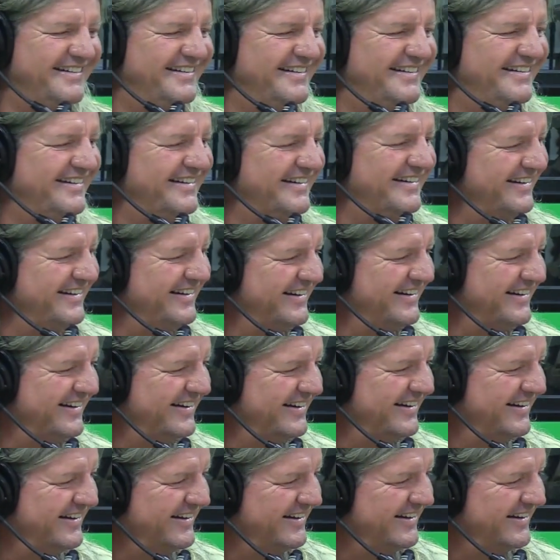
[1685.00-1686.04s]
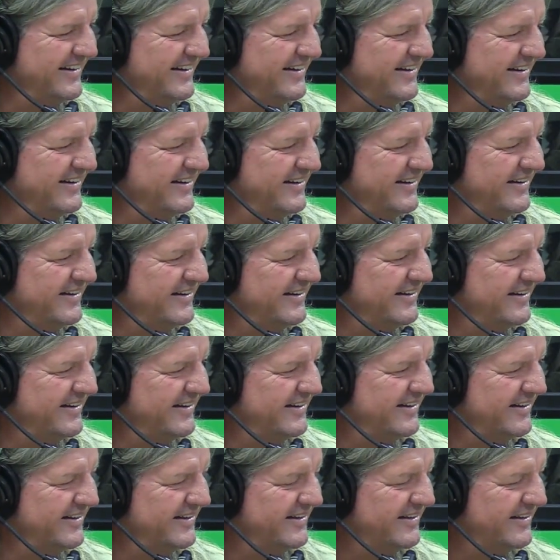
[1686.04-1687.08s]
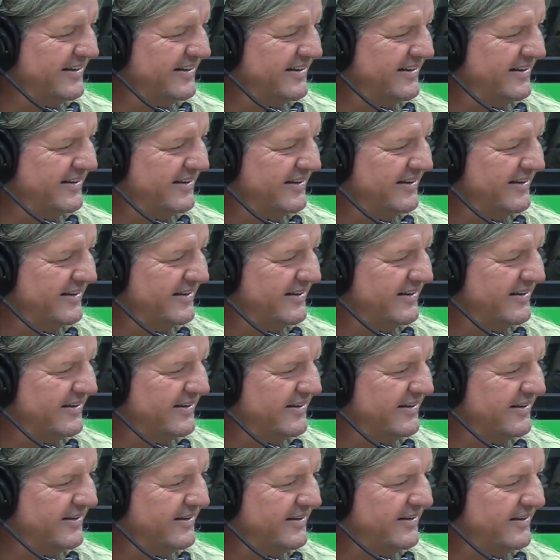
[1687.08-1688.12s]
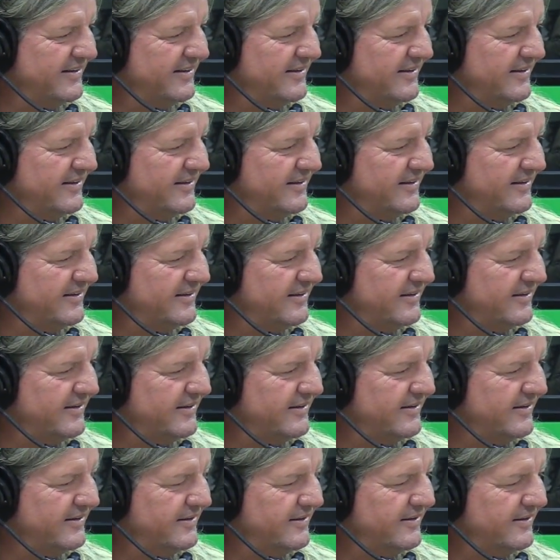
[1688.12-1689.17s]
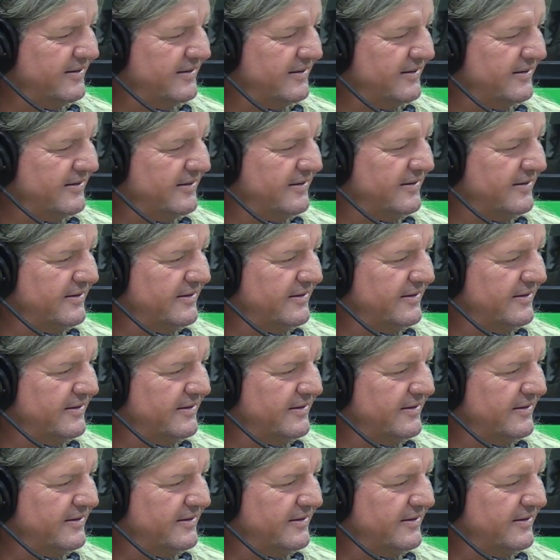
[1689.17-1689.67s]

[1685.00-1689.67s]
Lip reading: The person shown says nothing.